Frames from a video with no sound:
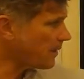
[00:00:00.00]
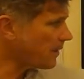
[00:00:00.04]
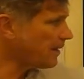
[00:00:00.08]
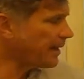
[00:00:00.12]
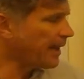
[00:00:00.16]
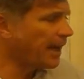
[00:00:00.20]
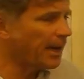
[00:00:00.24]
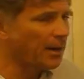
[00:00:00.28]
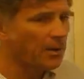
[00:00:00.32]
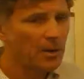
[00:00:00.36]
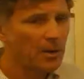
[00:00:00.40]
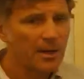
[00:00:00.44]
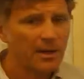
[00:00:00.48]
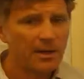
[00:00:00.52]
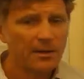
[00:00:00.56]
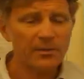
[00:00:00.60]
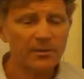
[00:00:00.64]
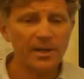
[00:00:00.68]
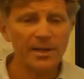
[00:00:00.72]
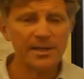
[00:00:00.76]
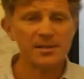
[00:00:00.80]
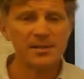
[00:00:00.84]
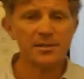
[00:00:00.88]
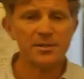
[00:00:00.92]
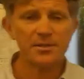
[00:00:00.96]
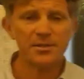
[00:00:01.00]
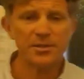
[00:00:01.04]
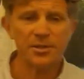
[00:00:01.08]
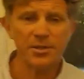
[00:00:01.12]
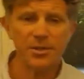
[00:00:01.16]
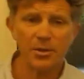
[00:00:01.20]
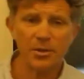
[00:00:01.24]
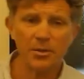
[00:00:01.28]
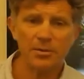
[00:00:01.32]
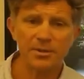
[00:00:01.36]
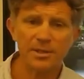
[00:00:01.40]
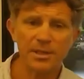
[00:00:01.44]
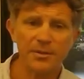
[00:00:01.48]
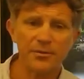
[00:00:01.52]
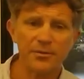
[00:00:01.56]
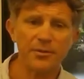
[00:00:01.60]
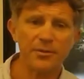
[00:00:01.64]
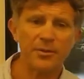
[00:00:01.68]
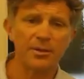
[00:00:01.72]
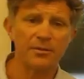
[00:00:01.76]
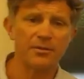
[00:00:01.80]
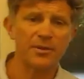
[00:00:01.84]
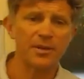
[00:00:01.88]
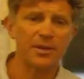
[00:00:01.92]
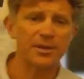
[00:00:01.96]
Now, these are 2 different
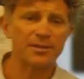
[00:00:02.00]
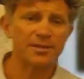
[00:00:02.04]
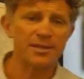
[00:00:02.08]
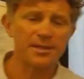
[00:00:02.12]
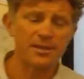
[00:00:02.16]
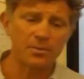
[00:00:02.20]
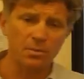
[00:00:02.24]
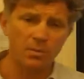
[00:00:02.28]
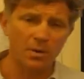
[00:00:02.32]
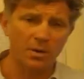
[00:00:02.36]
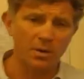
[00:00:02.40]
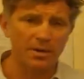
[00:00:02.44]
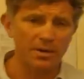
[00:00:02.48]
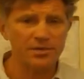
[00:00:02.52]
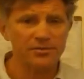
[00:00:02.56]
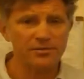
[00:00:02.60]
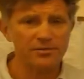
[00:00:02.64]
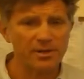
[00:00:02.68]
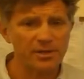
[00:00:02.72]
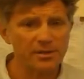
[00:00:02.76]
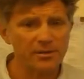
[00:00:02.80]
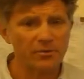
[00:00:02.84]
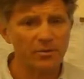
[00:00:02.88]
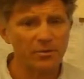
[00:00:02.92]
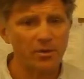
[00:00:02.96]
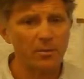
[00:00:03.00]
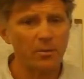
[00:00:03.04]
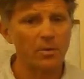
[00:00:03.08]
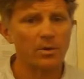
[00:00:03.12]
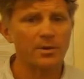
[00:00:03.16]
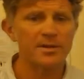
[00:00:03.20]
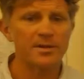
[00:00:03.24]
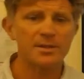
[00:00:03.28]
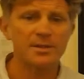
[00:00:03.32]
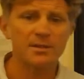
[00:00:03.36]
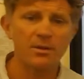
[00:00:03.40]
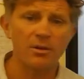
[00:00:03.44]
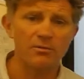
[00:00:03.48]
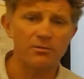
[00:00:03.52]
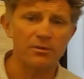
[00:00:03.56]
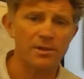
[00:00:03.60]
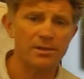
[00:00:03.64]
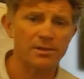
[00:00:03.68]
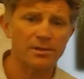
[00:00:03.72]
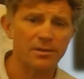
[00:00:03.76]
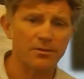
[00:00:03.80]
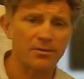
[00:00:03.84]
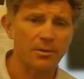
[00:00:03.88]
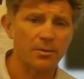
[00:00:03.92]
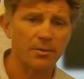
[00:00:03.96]
universities. One is Russell Group, one is not
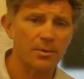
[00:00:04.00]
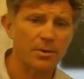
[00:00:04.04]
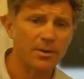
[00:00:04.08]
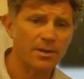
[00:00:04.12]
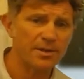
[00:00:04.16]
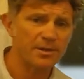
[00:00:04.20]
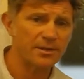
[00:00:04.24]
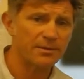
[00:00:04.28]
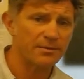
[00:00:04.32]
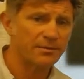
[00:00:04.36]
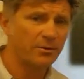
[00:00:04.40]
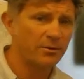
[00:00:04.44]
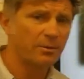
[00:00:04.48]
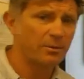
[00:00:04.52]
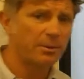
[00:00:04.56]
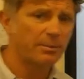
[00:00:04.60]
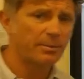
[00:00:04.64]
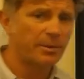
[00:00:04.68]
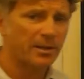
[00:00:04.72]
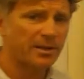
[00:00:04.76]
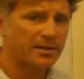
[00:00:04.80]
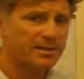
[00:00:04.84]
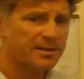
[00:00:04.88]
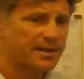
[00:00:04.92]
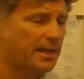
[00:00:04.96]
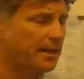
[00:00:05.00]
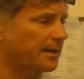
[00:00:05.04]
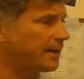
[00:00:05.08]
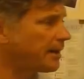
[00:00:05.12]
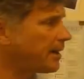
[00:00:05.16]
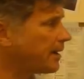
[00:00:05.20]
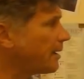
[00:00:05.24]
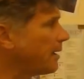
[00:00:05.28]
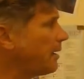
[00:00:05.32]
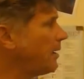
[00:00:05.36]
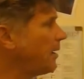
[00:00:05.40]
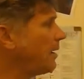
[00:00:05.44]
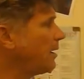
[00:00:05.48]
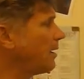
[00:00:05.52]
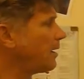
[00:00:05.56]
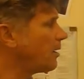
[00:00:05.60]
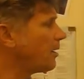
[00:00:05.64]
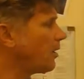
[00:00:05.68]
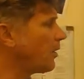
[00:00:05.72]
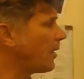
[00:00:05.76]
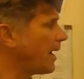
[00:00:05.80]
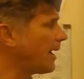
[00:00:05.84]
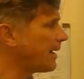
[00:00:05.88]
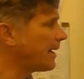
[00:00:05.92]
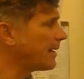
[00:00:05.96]
Russell Group. One is a former polytechnic,
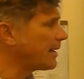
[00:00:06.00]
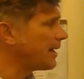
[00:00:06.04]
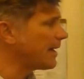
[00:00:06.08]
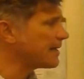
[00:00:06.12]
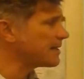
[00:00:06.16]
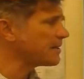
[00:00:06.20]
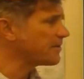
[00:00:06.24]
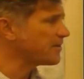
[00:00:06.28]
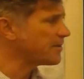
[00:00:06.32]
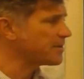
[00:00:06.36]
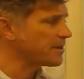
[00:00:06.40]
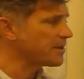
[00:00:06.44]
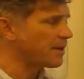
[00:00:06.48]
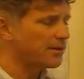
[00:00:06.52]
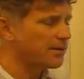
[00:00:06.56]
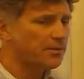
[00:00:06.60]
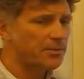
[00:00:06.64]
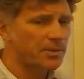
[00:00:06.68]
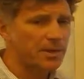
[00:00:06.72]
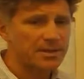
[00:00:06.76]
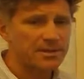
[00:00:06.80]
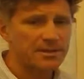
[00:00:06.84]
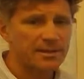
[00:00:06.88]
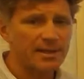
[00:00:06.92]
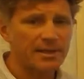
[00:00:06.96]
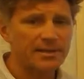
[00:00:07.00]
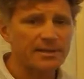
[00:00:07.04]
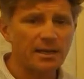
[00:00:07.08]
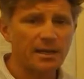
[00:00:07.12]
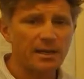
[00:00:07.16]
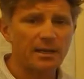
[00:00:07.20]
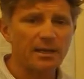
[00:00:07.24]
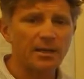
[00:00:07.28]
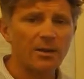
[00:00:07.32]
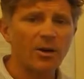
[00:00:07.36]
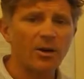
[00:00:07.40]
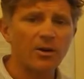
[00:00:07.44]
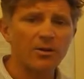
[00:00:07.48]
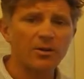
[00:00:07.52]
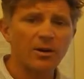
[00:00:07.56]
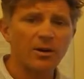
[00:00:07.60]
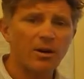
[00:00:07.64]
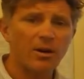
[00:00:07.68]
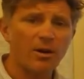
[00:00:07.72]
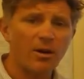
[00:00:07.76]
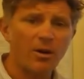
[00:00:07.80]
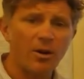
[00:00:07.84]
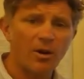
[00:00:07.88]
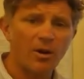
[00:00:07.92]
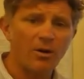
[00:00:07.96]
and as a result of which, there's a
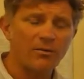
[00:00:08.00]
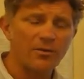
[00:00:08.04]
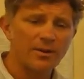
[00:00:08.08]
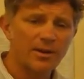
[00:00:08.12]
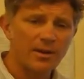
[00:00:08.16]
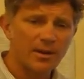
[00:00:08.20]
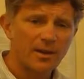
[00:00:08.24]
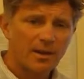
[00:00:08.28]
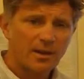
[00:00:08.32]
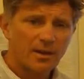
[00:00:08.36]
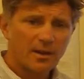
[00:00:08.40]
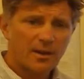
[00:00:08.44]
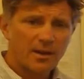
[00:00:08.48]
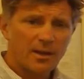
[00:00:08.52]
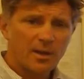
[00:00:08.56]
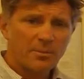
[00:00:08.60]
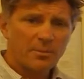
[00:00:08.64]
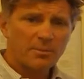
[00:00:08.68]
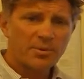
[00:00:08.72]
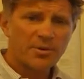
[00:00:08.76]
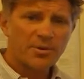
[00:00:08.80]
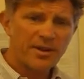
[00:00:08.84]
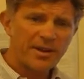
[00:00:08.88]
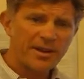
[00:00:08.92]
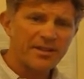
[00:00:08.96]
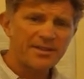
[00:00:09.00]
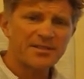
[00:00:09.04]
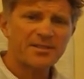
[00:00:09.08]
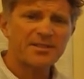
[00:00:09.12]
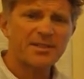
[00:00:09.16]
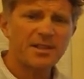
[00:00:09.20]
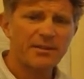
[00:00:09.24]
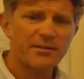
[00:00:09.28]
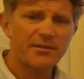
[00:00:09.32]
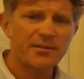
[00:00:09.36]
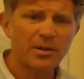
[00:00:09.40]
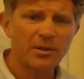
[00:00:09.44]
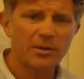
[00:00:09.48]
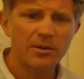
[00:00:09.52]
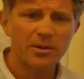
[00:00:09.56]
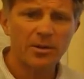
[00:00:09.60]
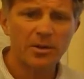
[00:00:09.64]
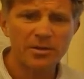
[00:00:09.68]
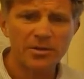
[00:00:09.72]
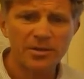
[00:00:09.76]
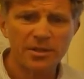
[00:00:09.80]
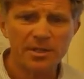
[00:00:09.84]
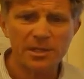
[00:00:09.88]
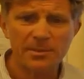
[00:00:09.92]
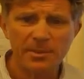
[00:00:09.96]
lot of preconceived
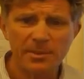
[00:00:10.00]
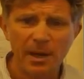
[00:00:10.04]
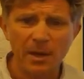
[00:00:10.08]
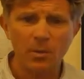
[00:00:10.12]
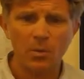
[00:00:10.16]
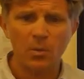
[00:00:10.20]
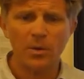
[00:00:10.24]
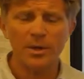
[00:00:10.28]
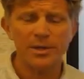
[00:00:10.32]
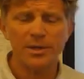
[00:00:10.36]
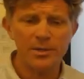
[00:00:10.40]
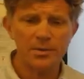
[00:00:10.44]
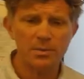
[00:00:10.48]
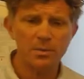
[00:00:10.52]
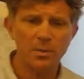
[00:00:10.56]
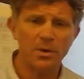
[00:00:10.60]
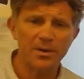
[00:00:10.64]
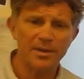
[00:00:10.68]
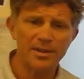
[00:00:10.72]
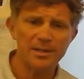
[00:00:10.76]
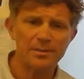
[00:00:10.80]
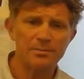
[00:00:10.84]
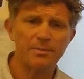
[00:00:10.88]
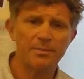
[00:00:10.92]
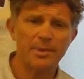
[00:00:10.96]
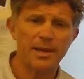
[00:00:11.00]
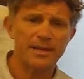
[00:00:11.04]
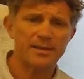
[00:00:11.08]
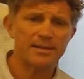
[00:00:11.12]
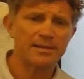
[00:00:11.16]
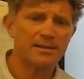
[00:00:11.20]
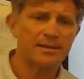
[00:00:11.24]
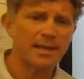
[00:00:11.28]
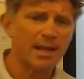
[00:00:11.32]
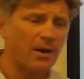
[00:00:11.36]
notions about which one is best.